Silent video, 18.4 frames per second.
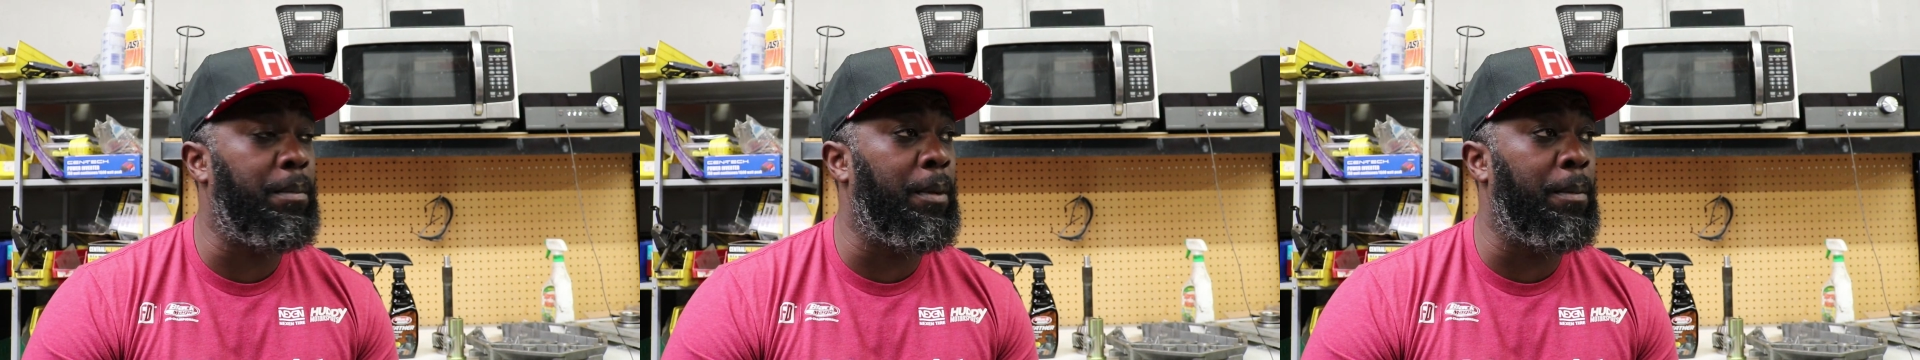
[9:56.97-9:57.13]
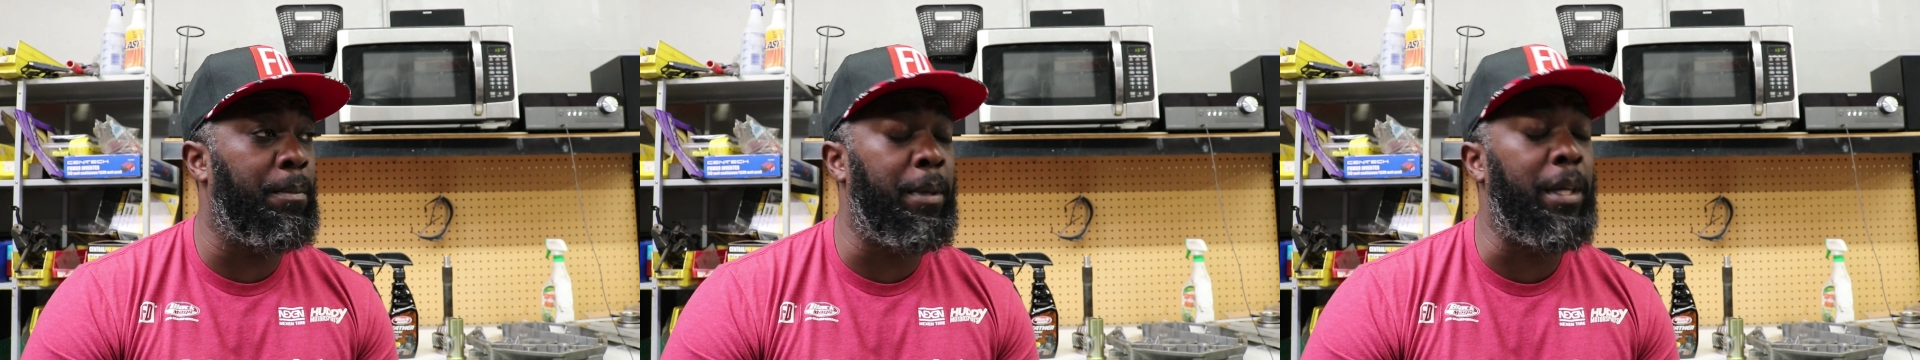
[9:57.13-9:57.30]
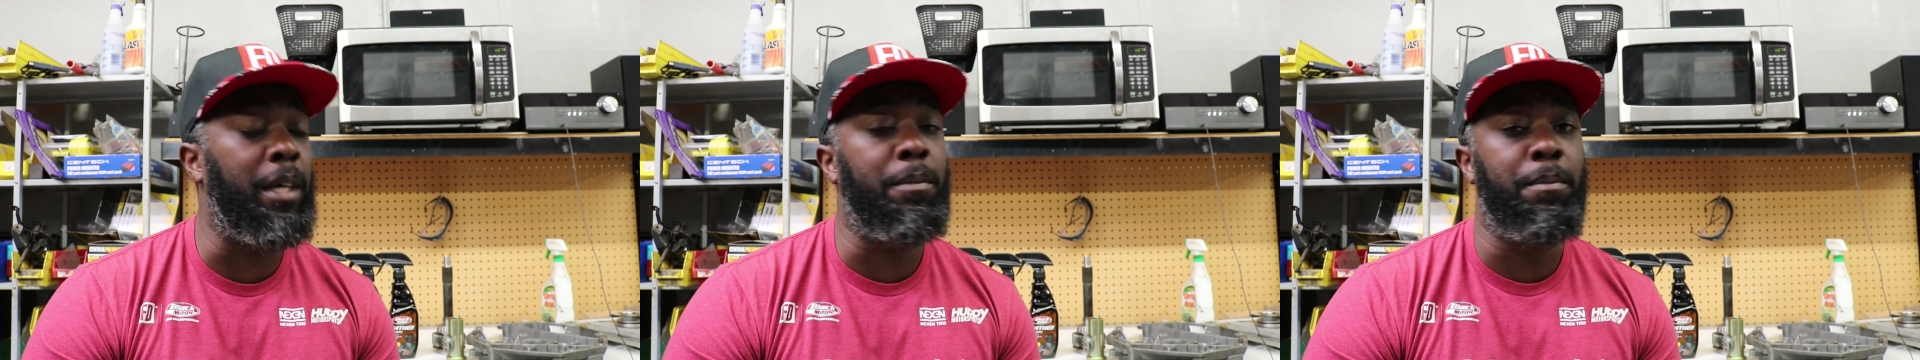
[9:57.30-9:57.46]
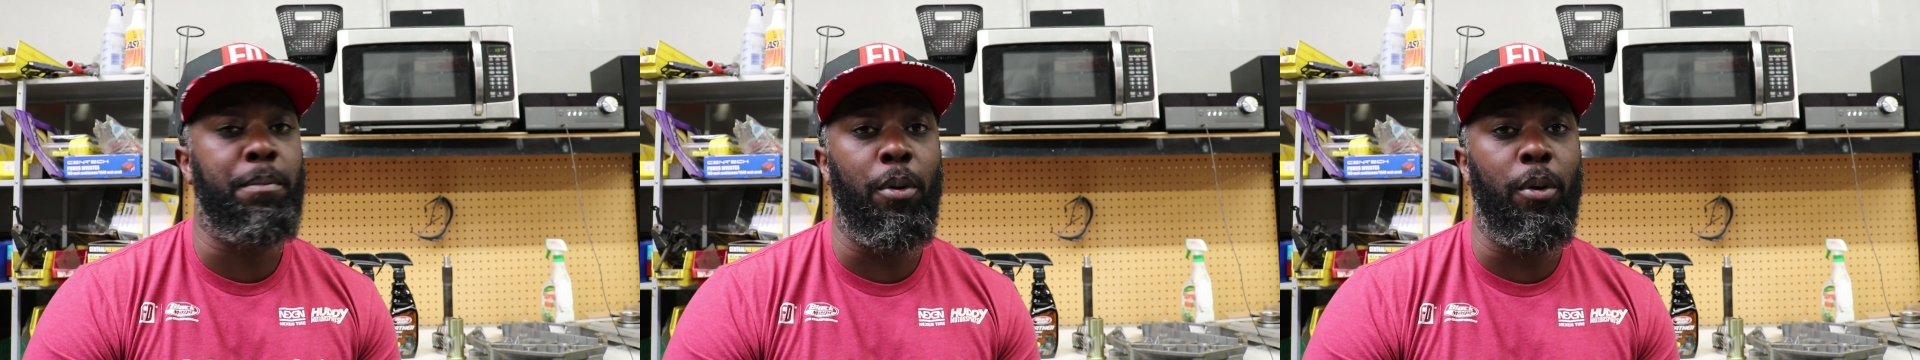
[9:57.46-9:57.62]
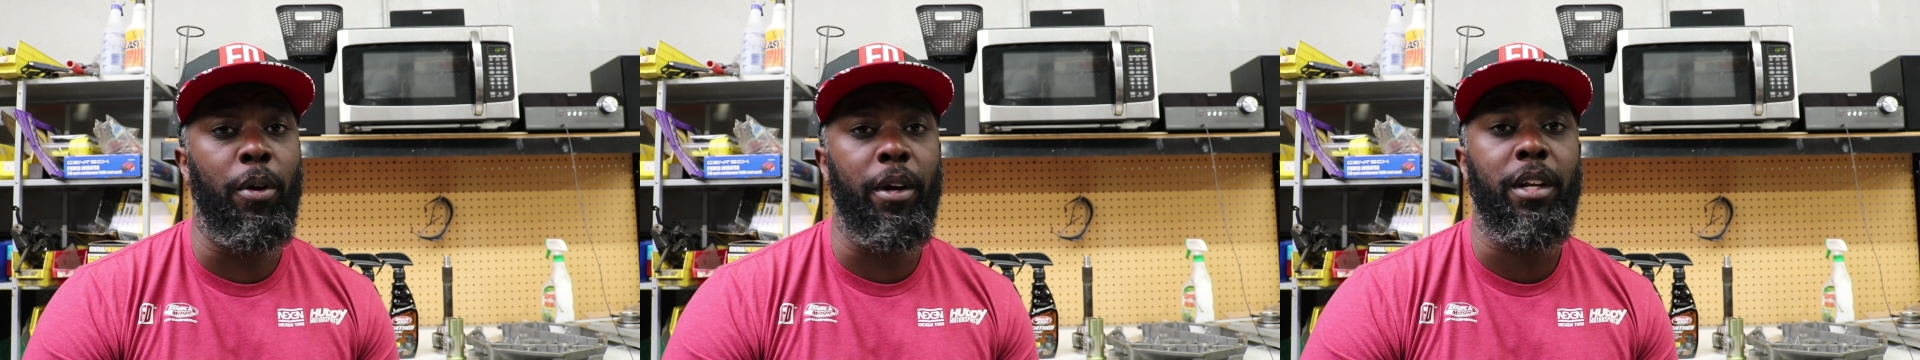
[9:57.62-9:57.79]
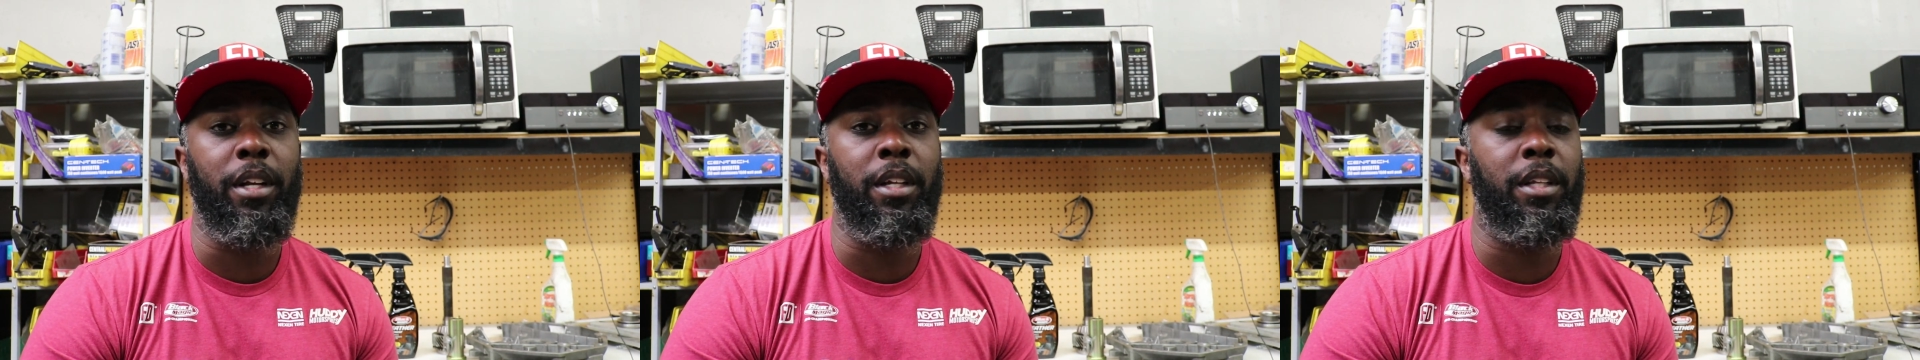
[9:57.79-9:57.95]
big
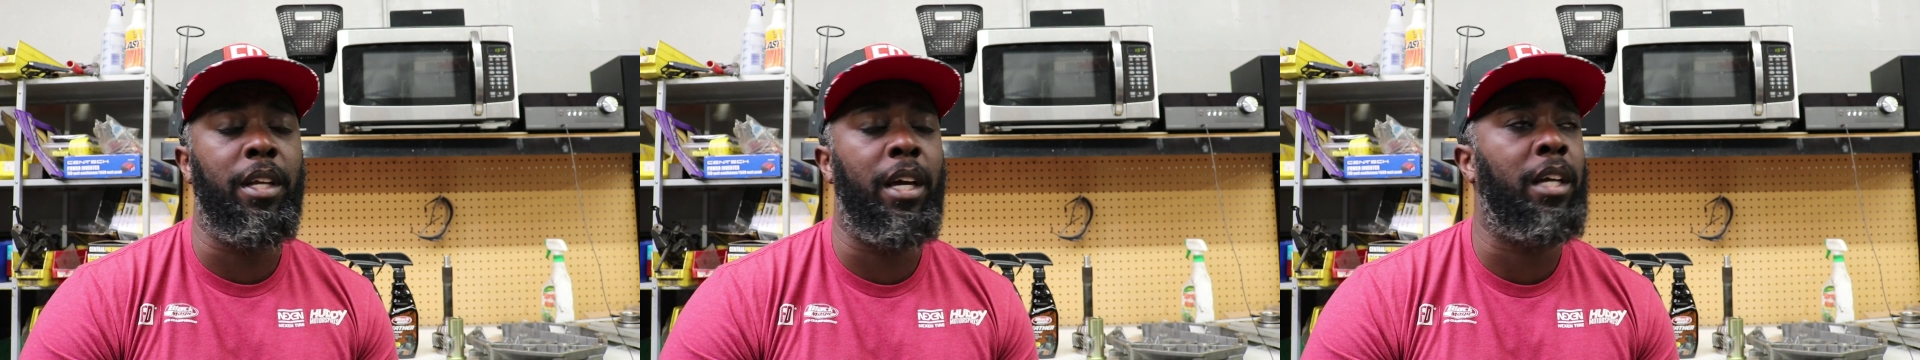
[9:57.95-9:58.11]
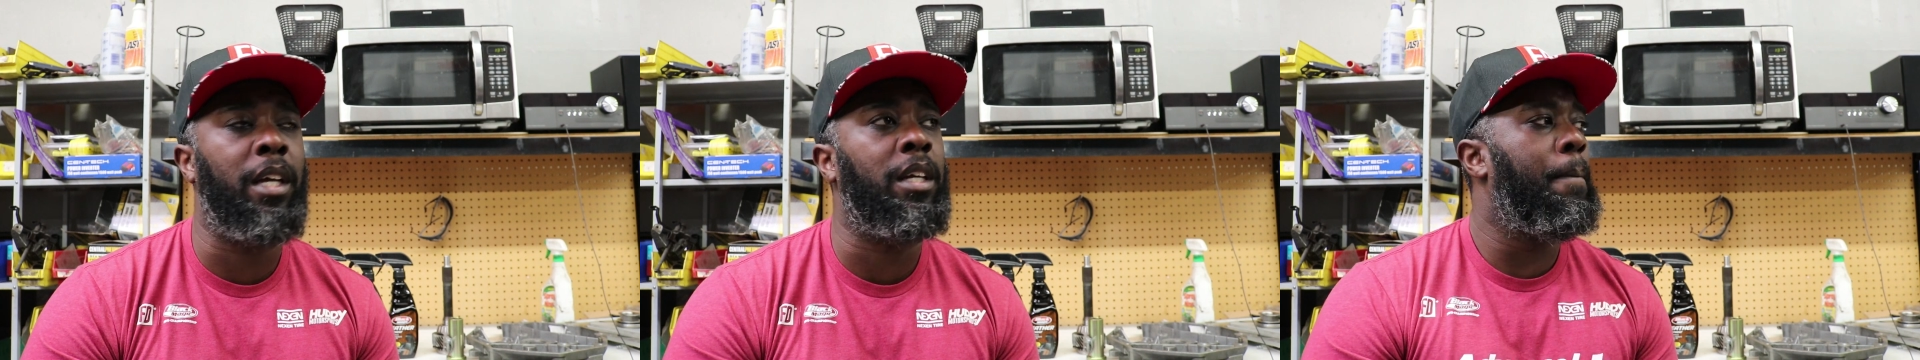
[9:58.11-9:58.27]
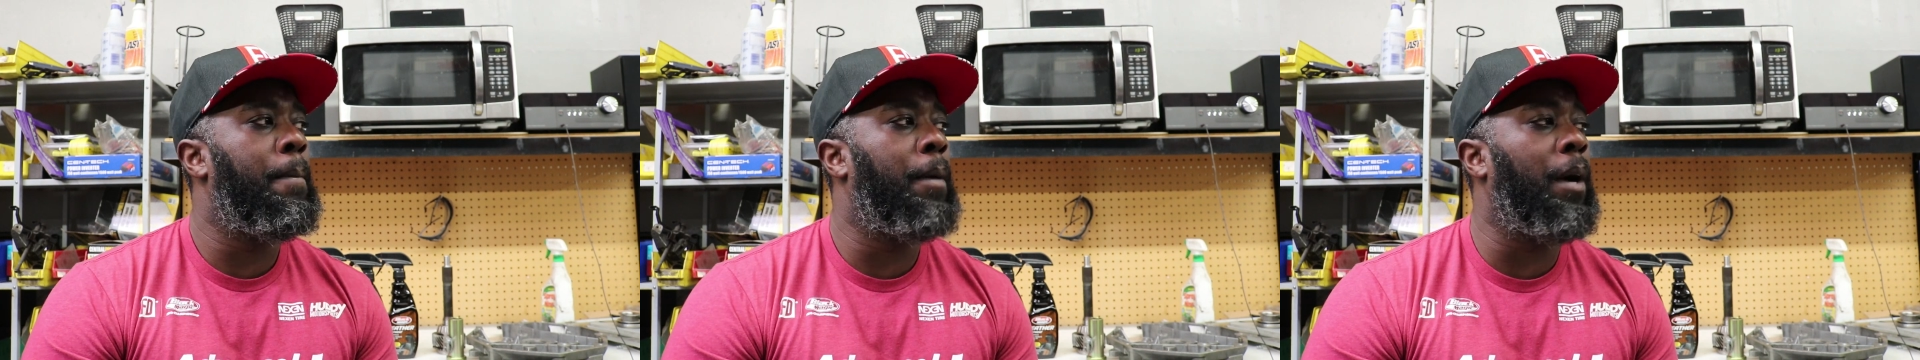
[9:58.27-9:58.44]
point in that,